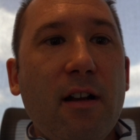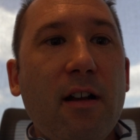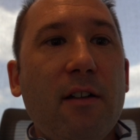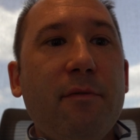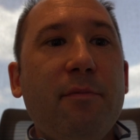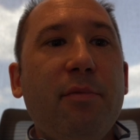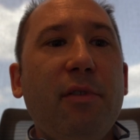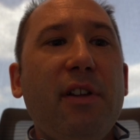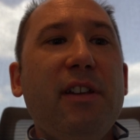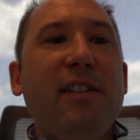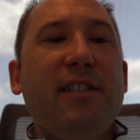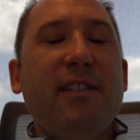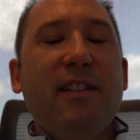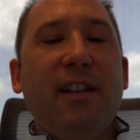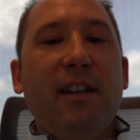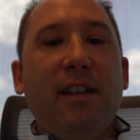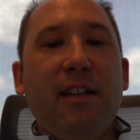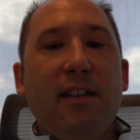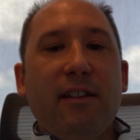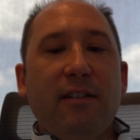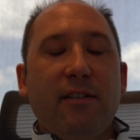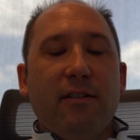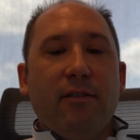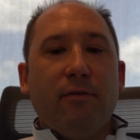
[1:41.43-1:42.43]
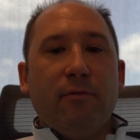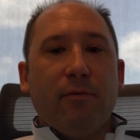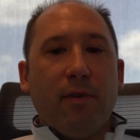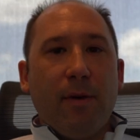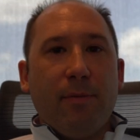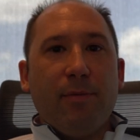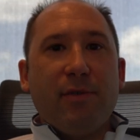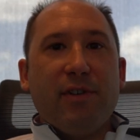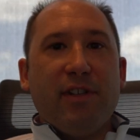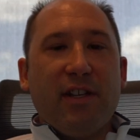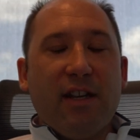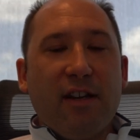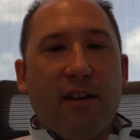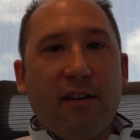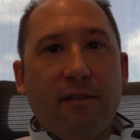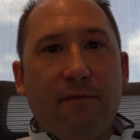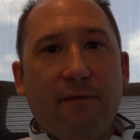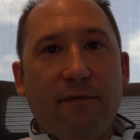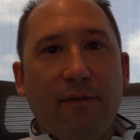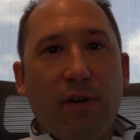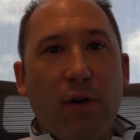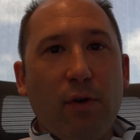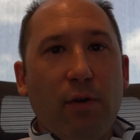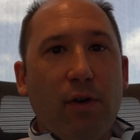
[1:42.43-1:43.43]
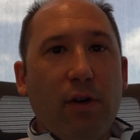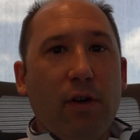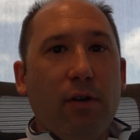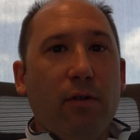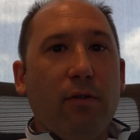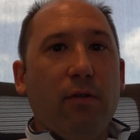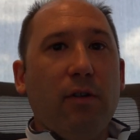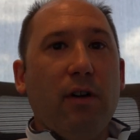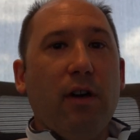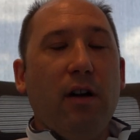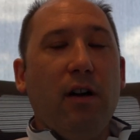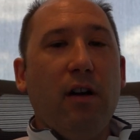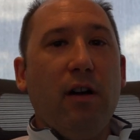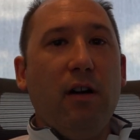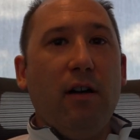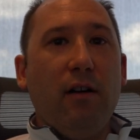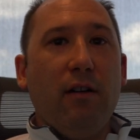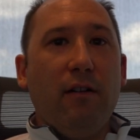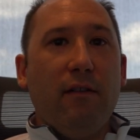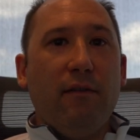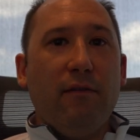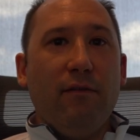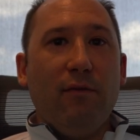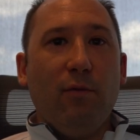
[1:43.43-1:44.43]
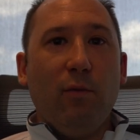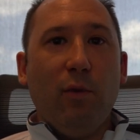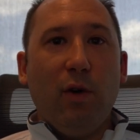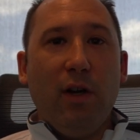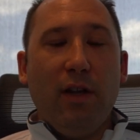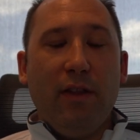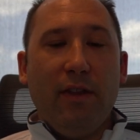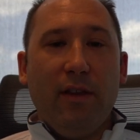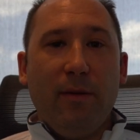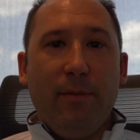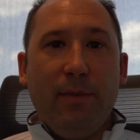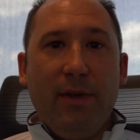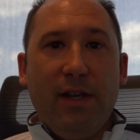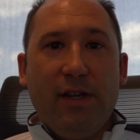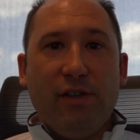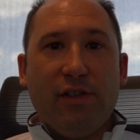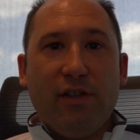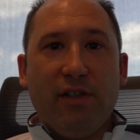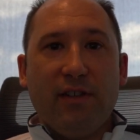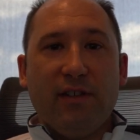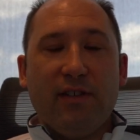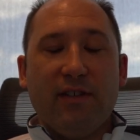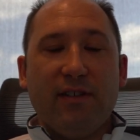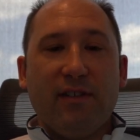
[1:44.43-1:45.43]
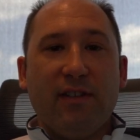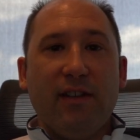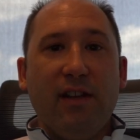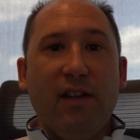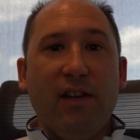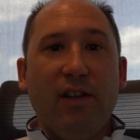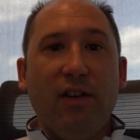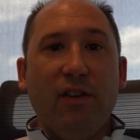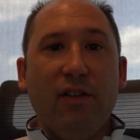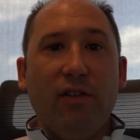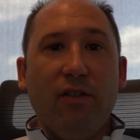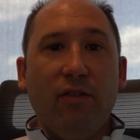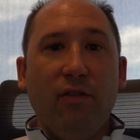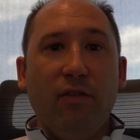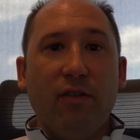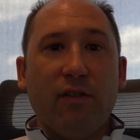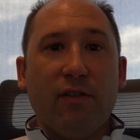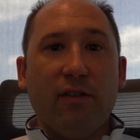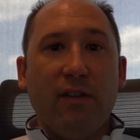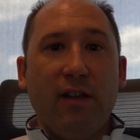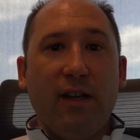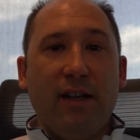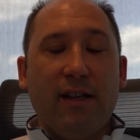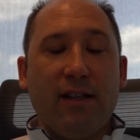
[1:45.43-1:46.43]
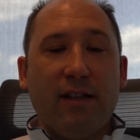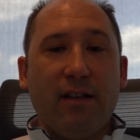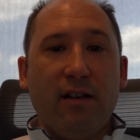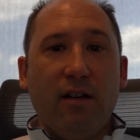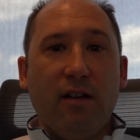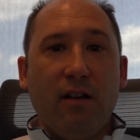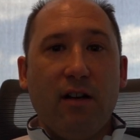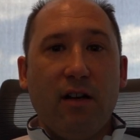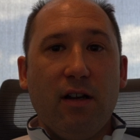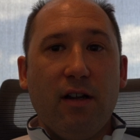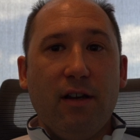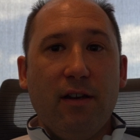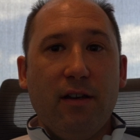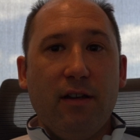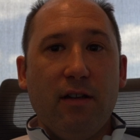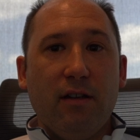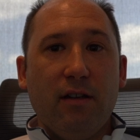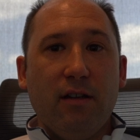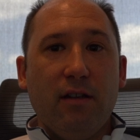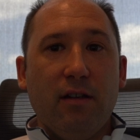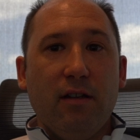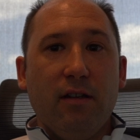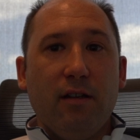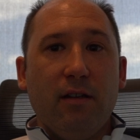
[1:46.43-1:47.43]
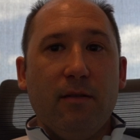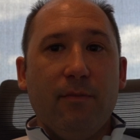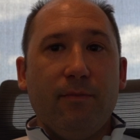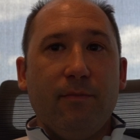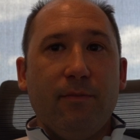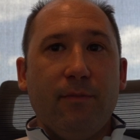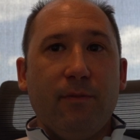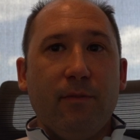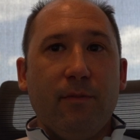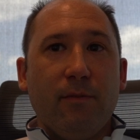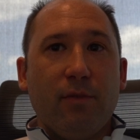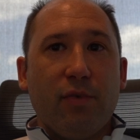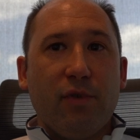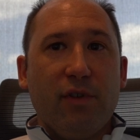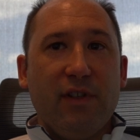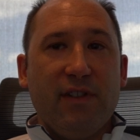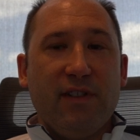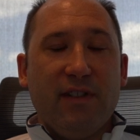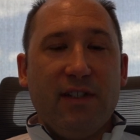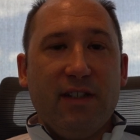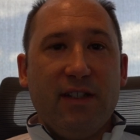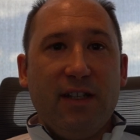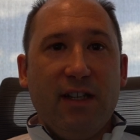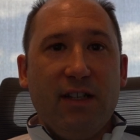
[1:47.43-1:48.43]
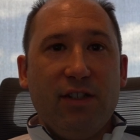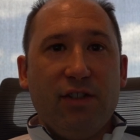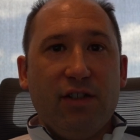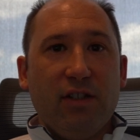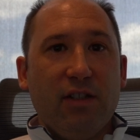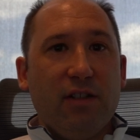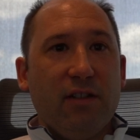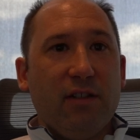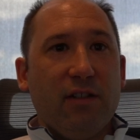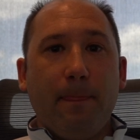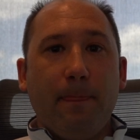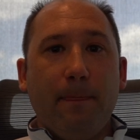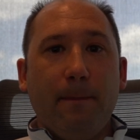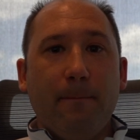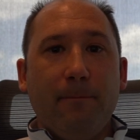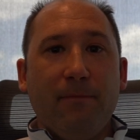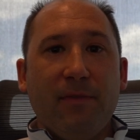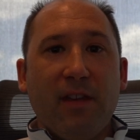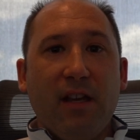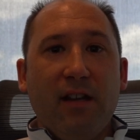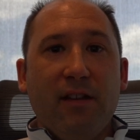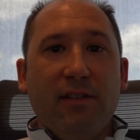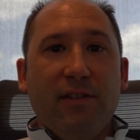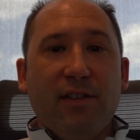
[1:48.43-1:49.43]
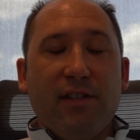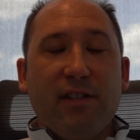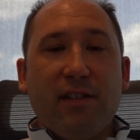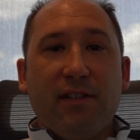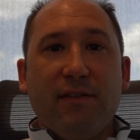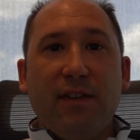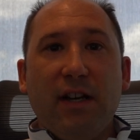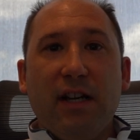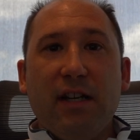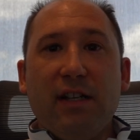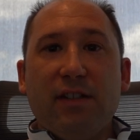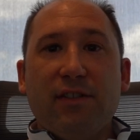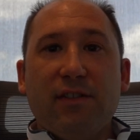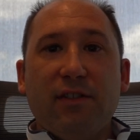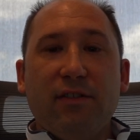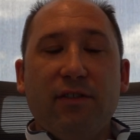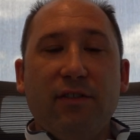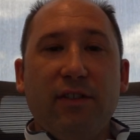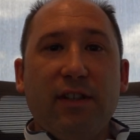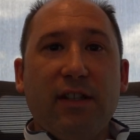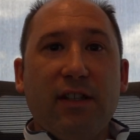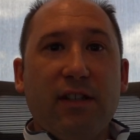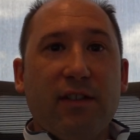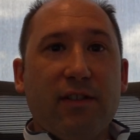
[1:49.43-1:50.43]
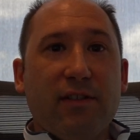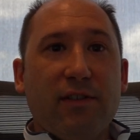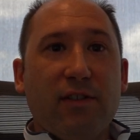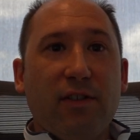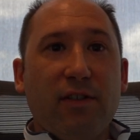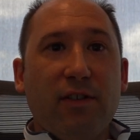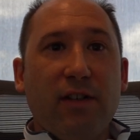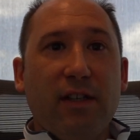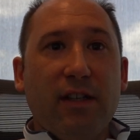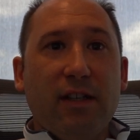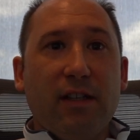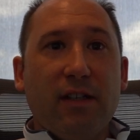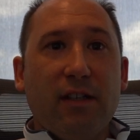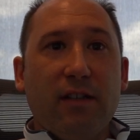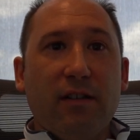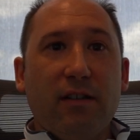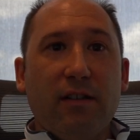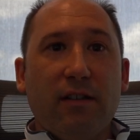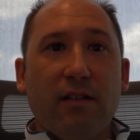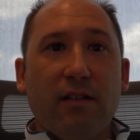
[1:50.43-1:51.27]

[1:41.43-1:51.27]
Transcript: I've placed a representative photo of what the patient's skin looked like on presentation. This is very certainly concerning